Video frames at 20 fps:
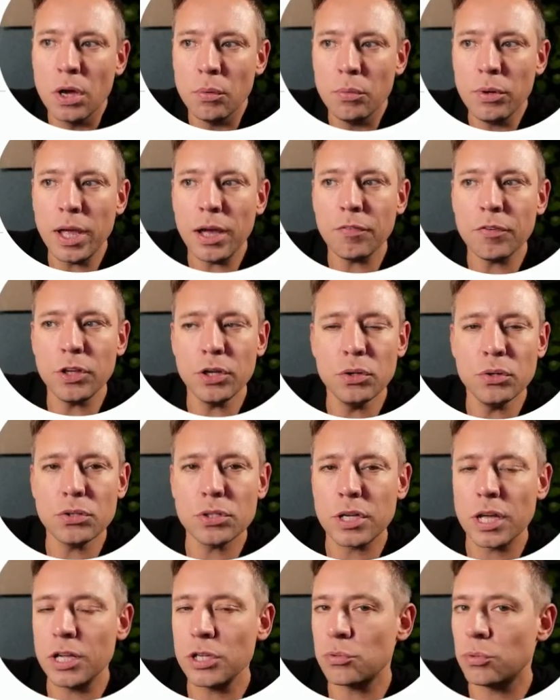We have a use
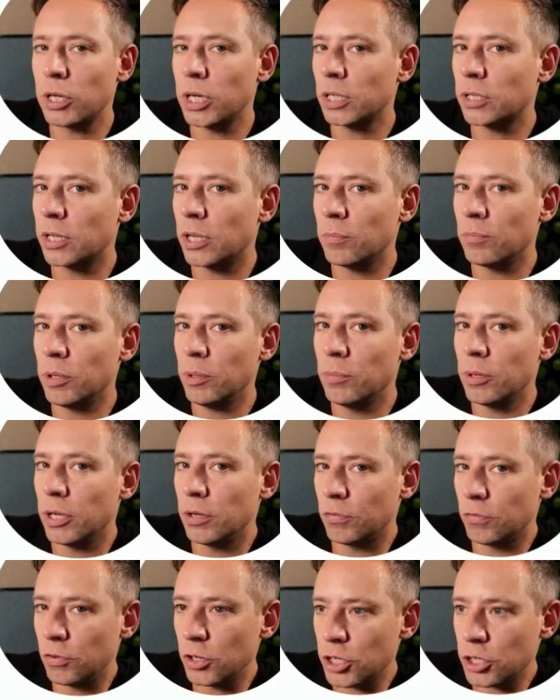case where that can be
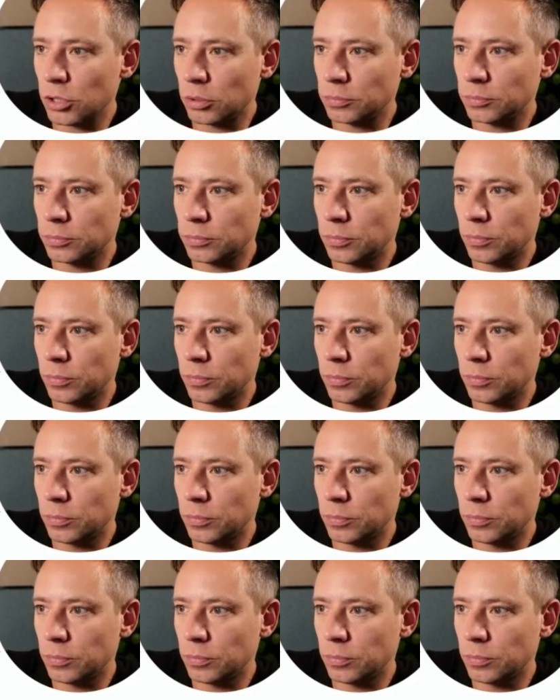beneficial.